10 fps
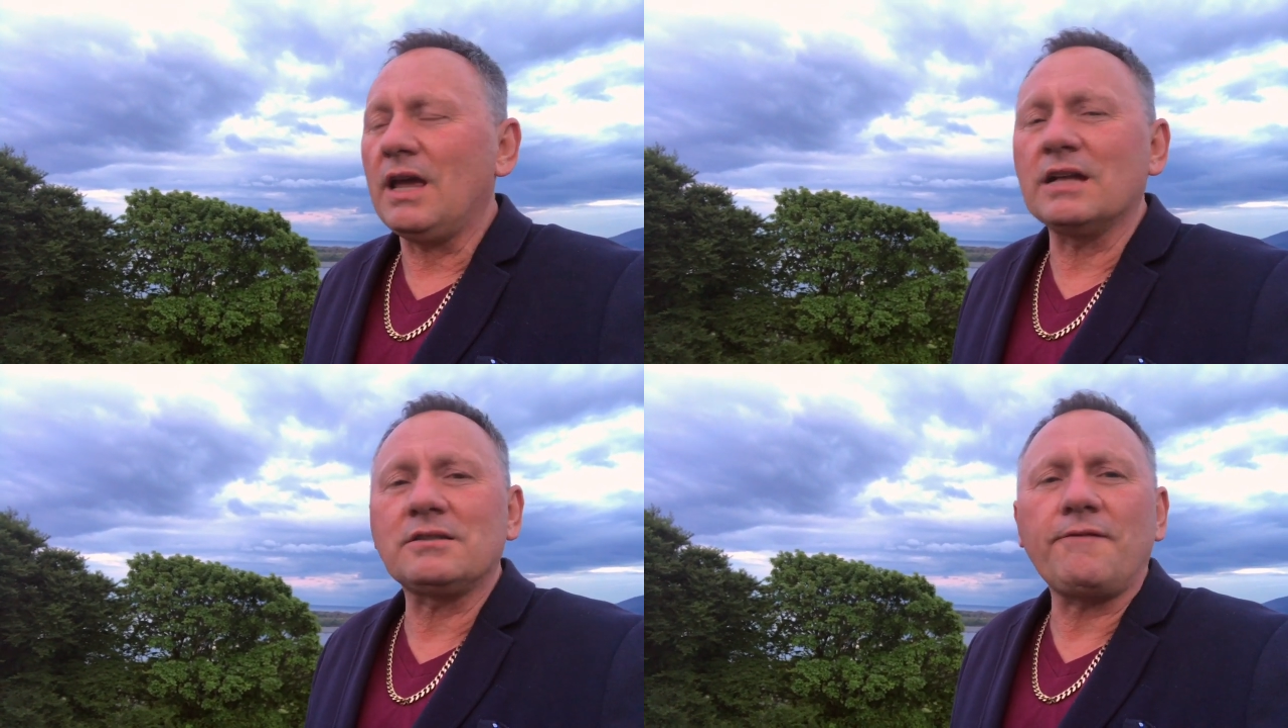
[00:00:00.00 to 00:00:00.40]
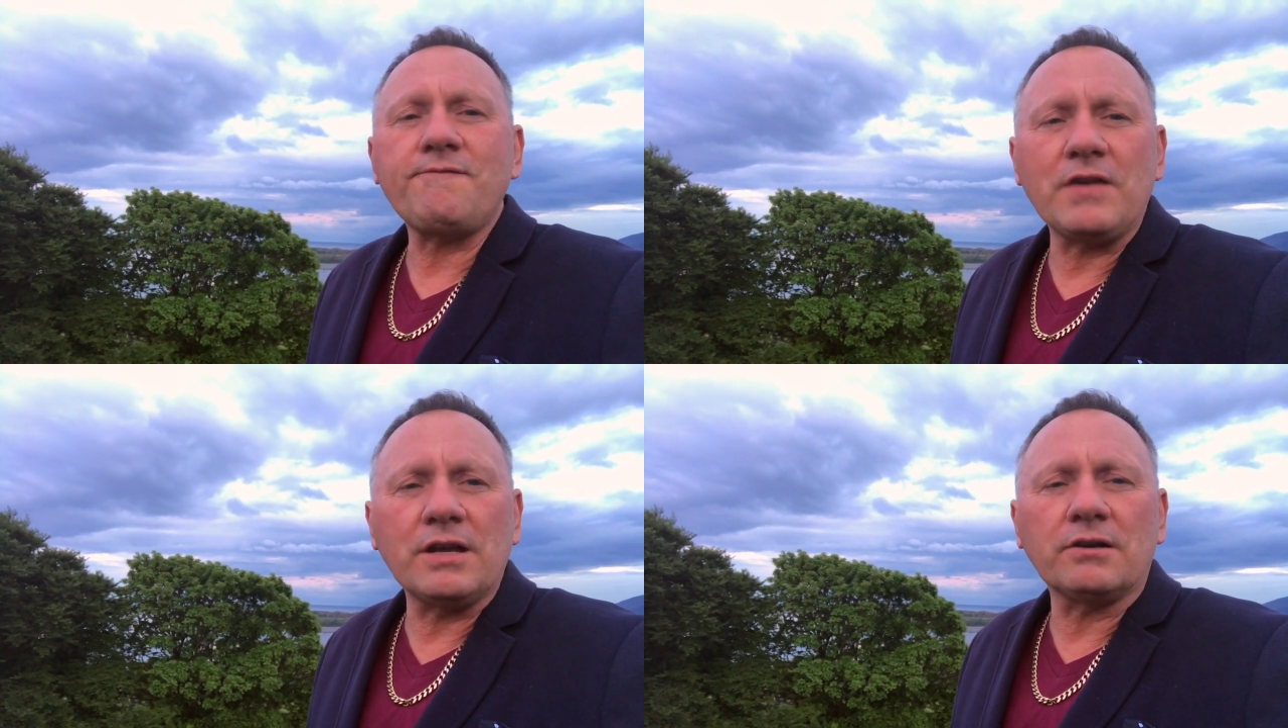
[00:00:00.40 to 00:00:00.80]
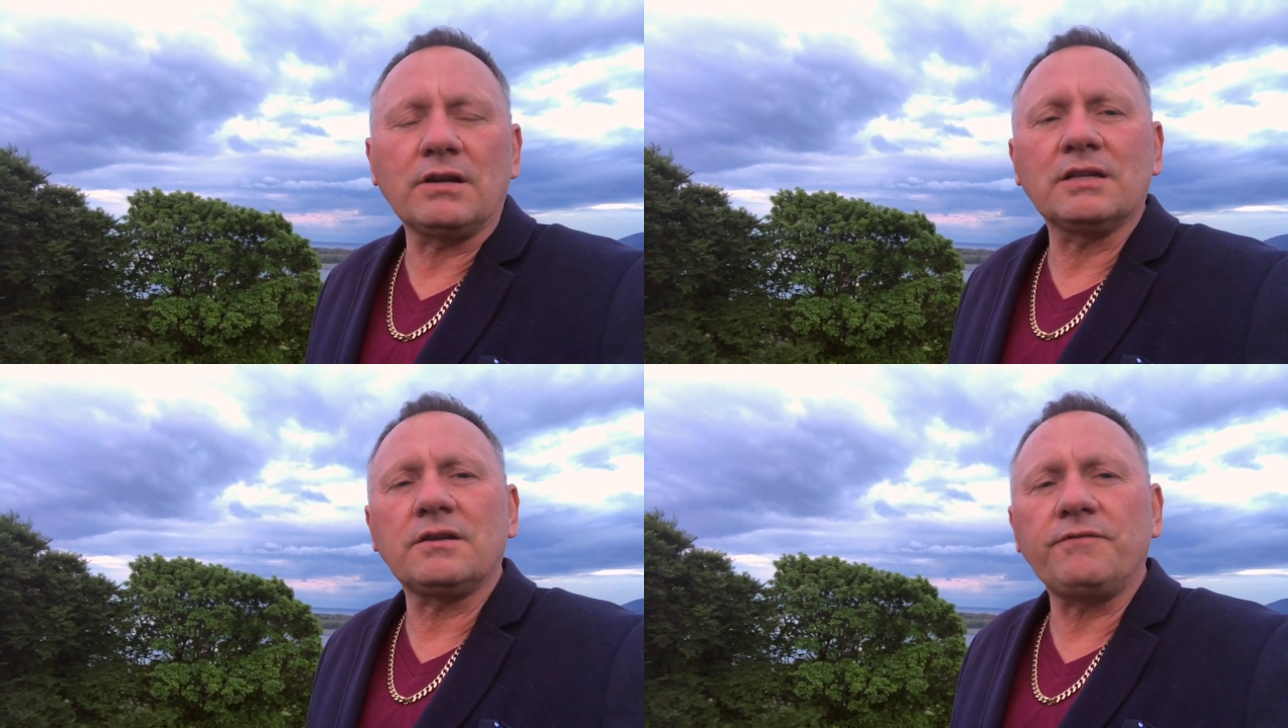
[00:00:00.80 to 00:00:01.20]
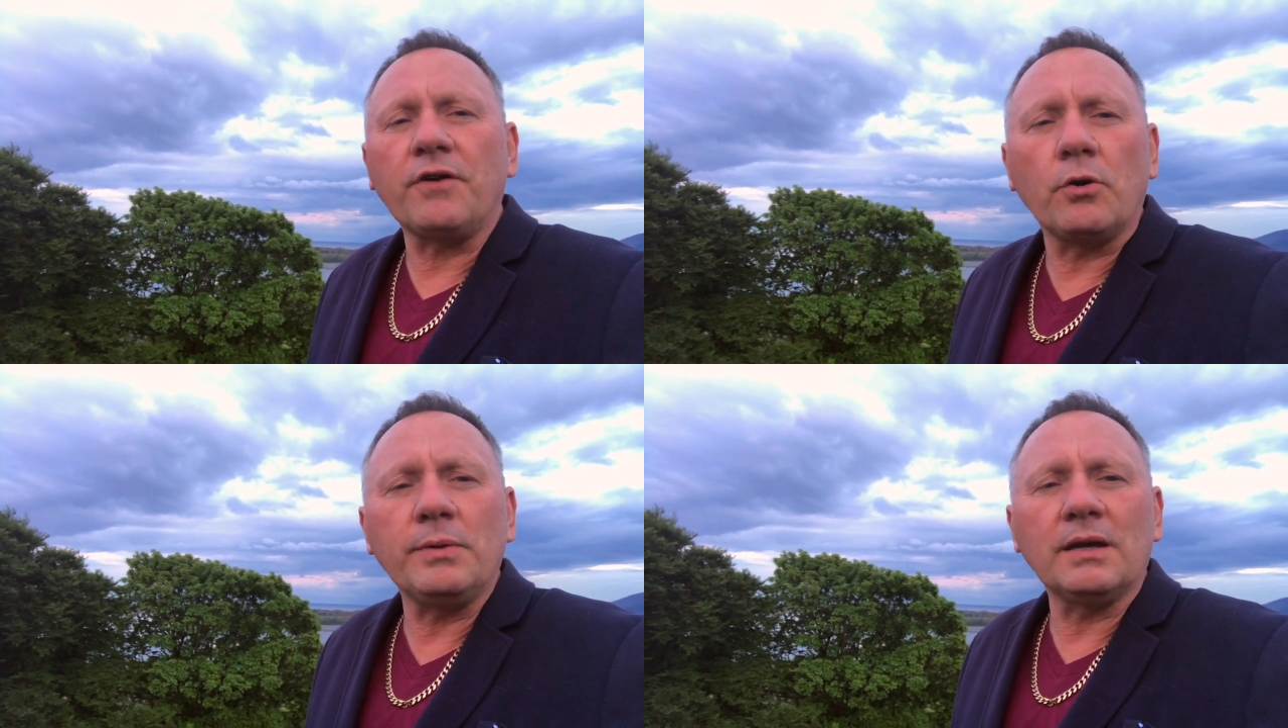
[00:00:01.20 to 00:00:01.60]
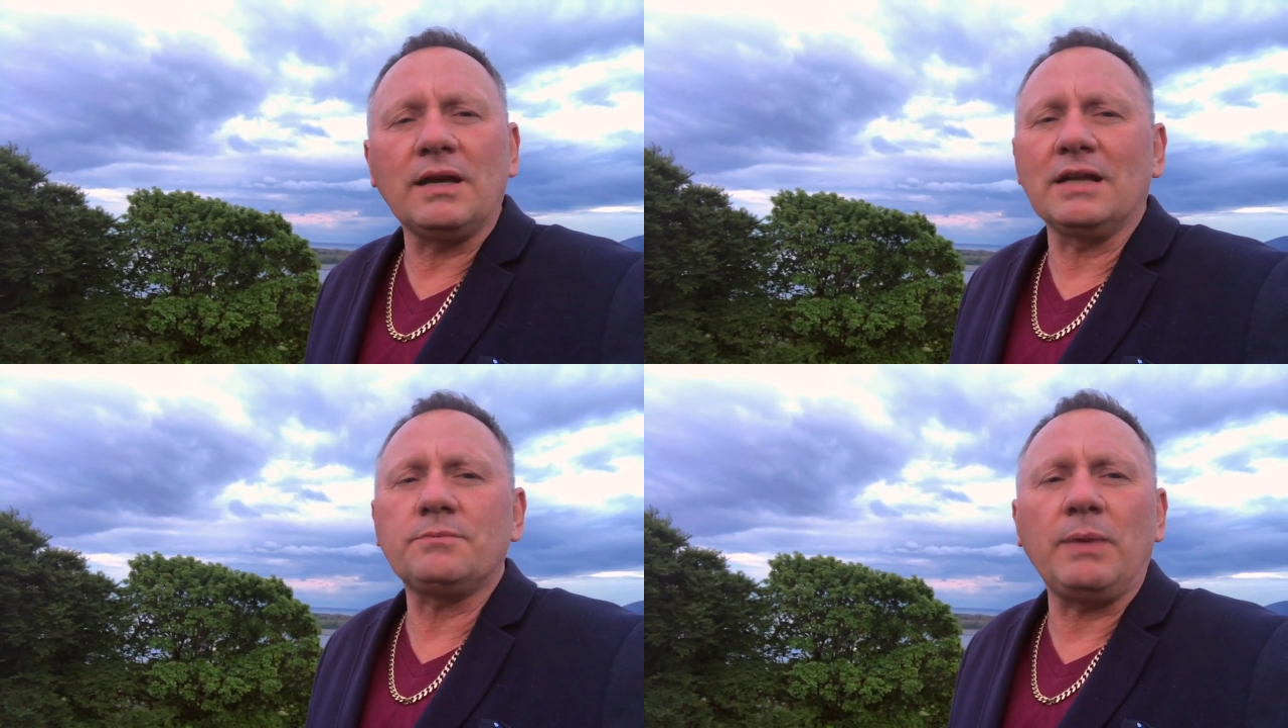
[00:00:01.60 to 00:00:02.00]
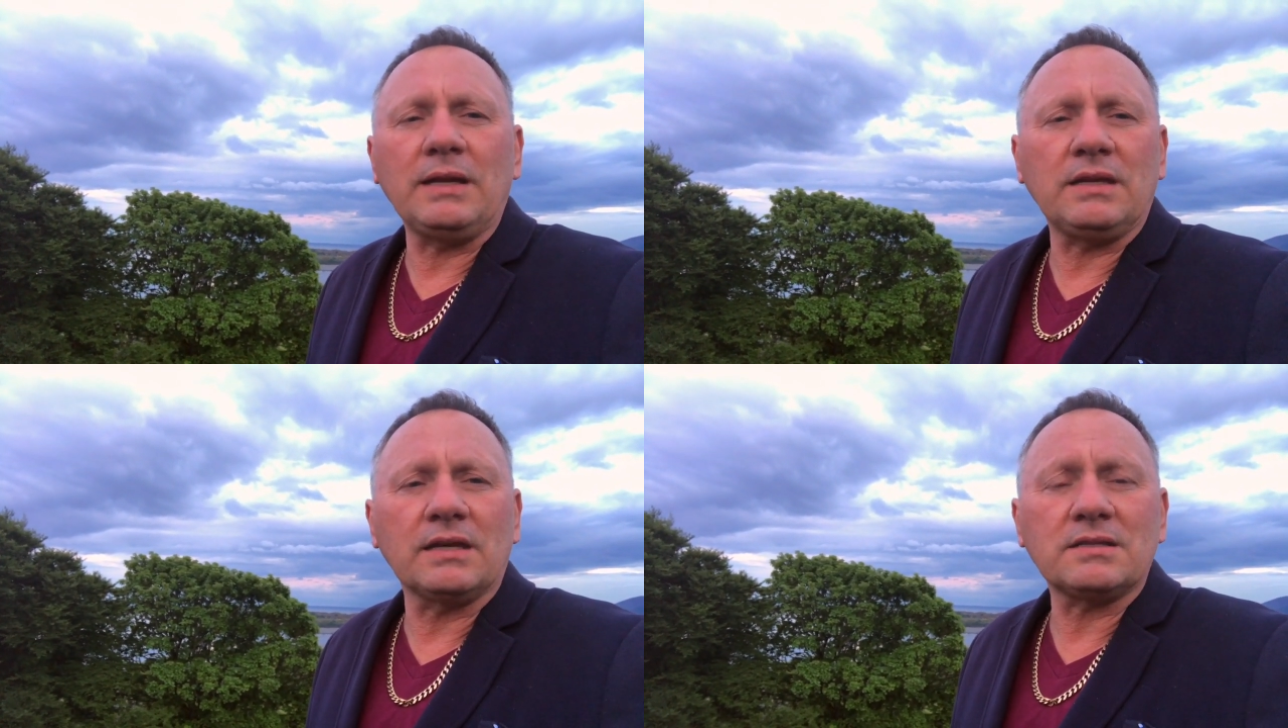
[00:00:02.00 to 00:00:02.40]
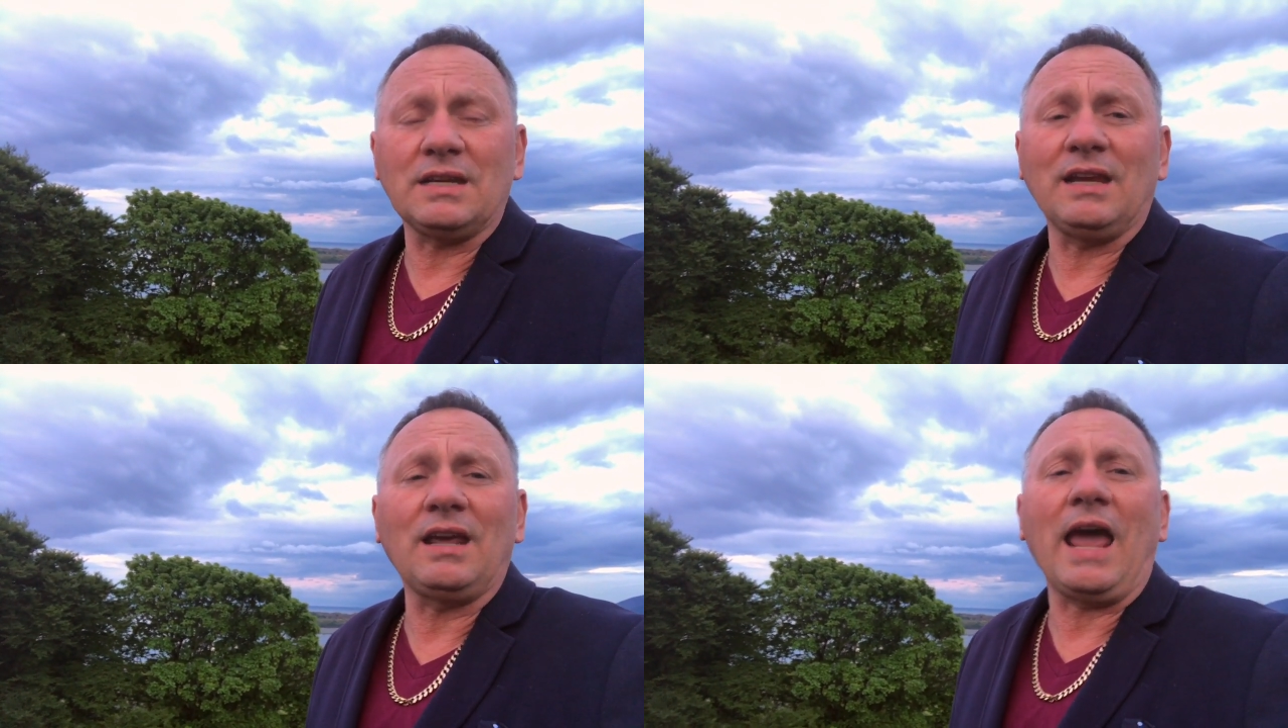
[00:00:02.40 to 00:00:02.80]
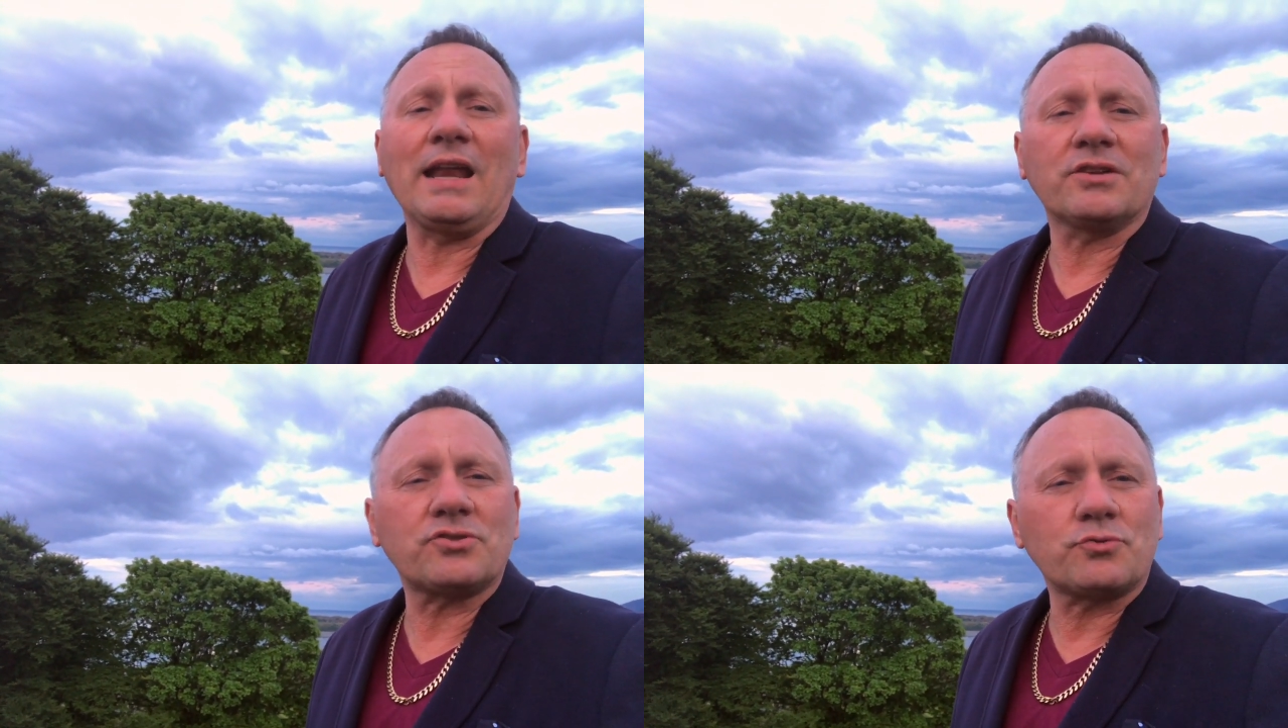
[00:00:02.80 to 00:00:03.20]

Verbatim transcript: it's a fear, it's a phobia, it's PTSD, and it's